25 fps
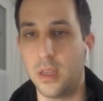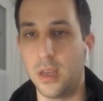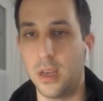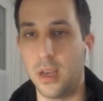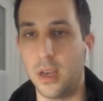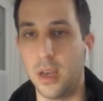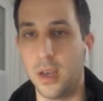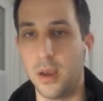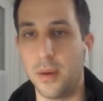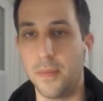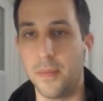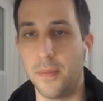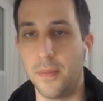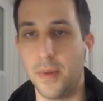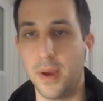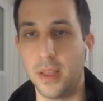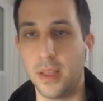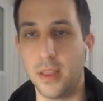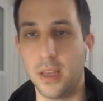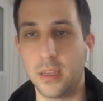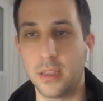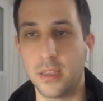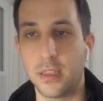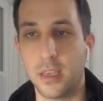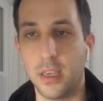Um, I'd
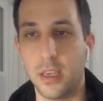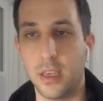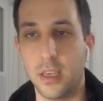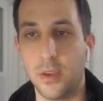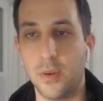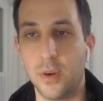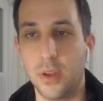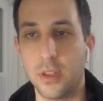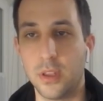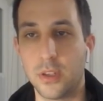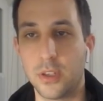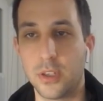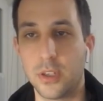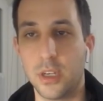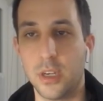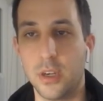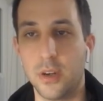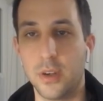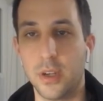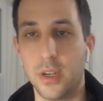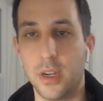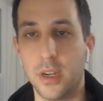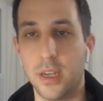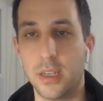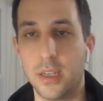like to get you on the show
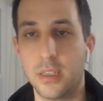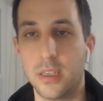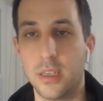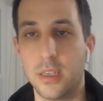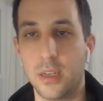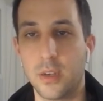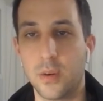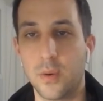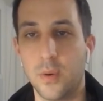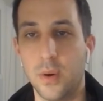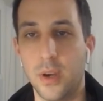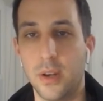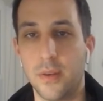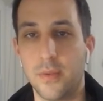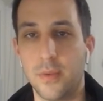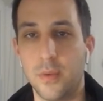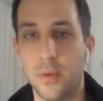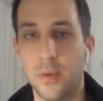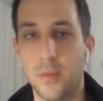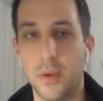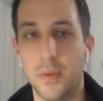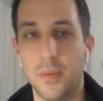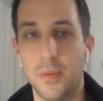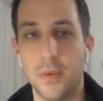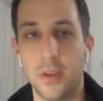here. I see quite a few
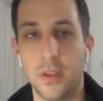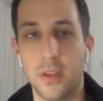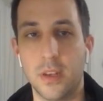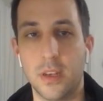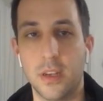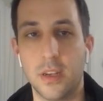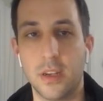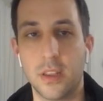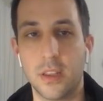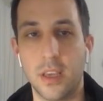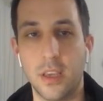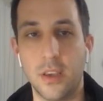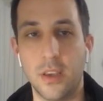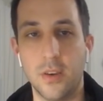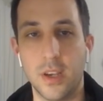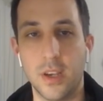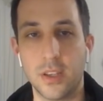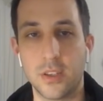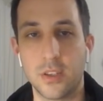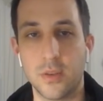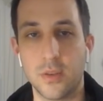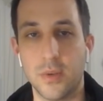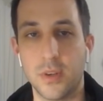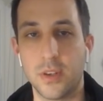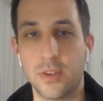people in here. Thank you
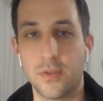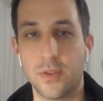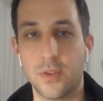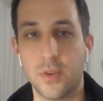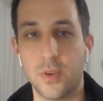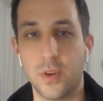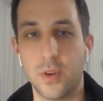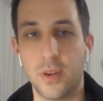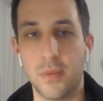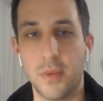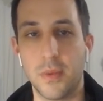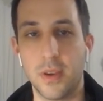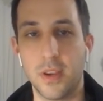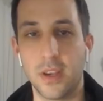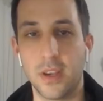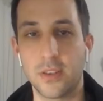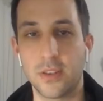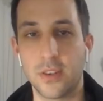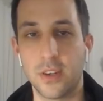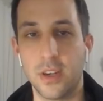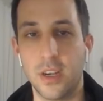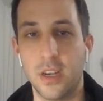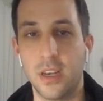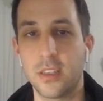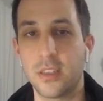guys so much for joining me. You guys
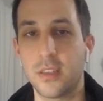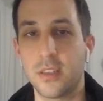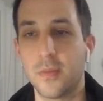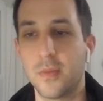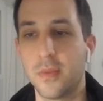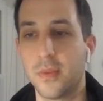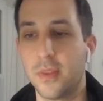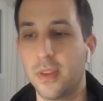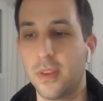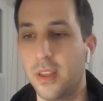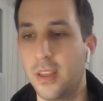are awesome.